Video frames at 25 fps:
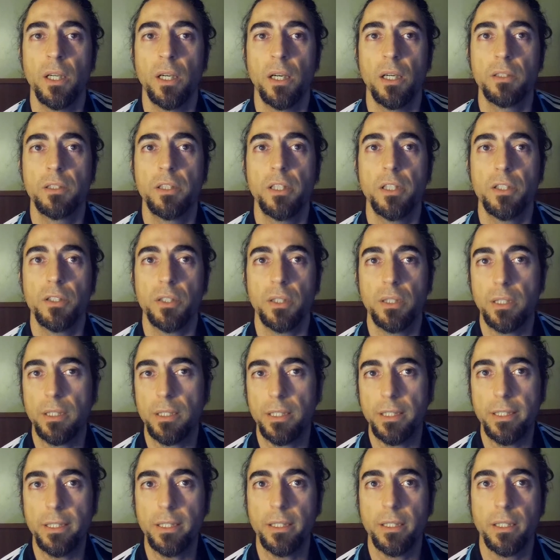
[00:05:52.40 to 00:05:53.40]

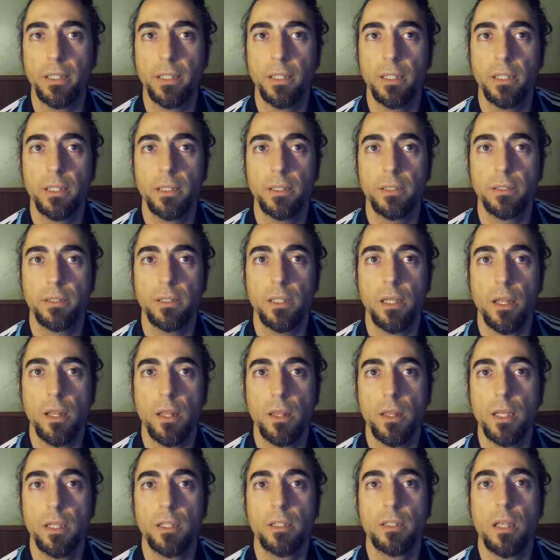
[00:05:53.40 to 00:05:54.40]
Additionally,
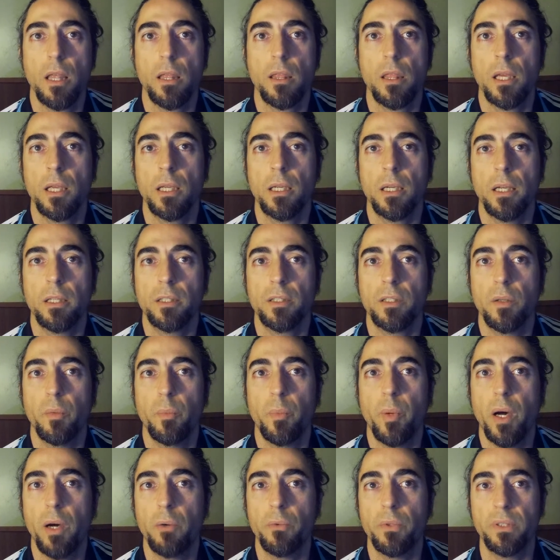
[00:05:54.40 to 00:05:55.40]
this thing has no
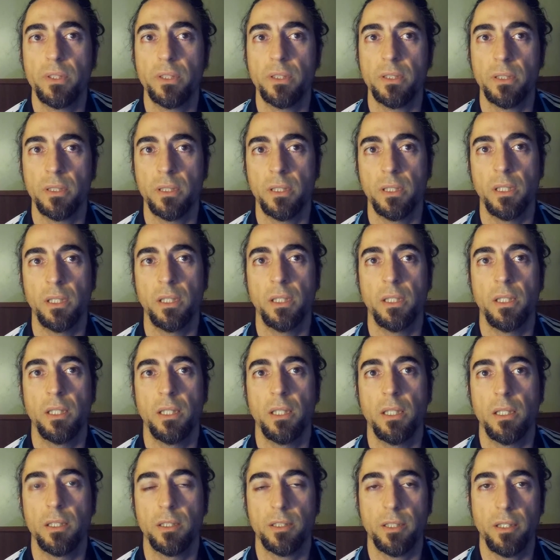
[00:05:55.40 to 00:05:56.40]
power,
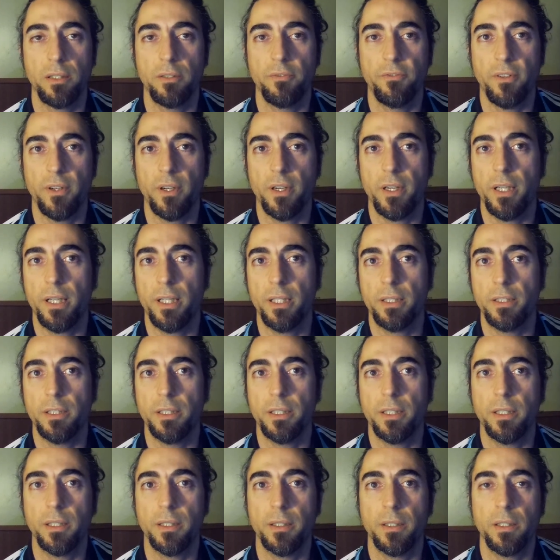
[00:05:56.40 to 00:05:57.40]
said
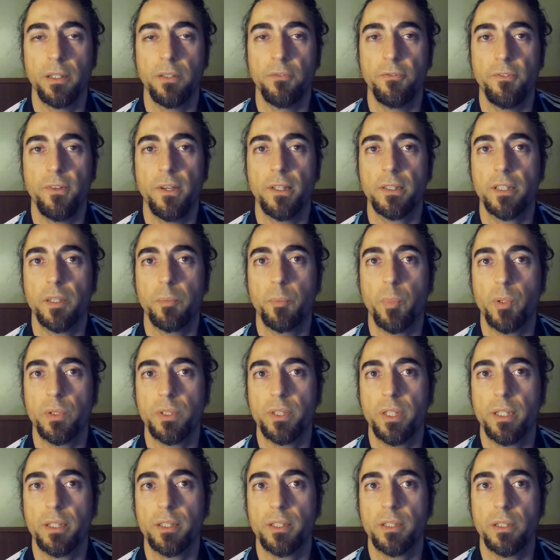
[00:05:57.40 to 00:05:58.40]
Farhadi. In fact, the
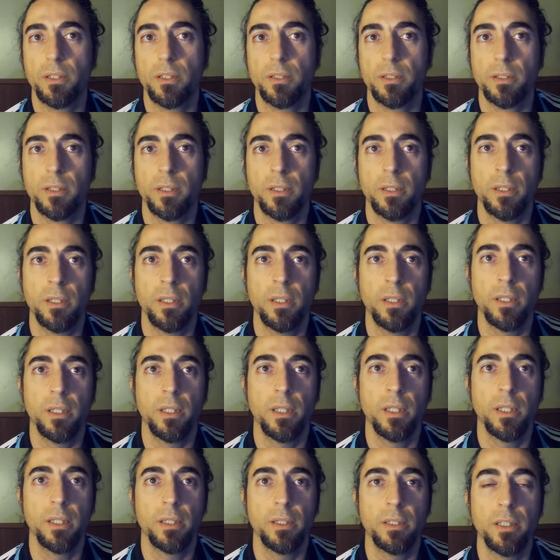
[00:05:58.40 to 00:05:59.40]
processor
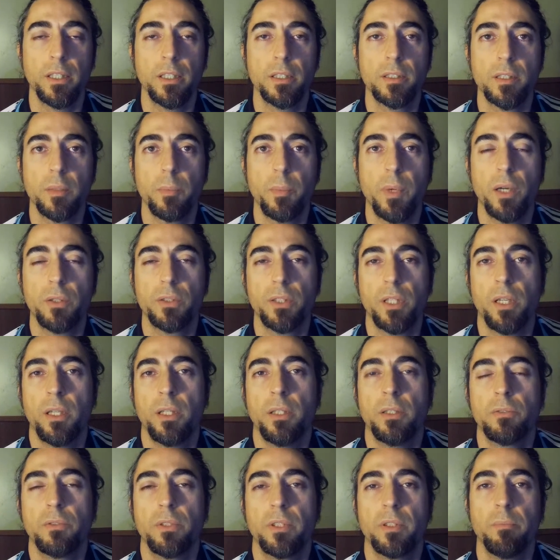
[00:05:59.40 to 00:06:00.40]
needs about
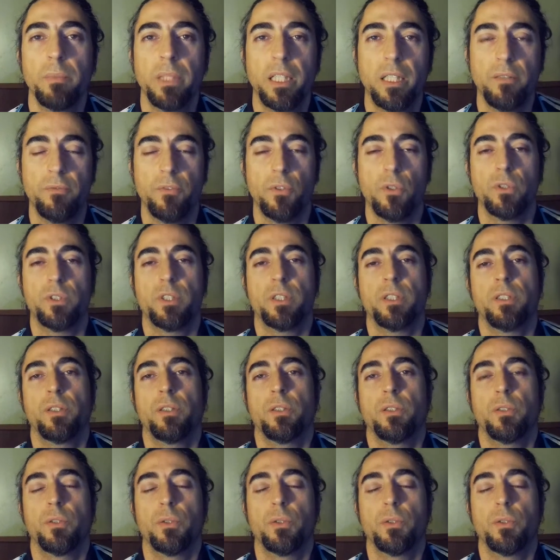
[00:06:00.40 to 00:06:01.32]
100 millivolts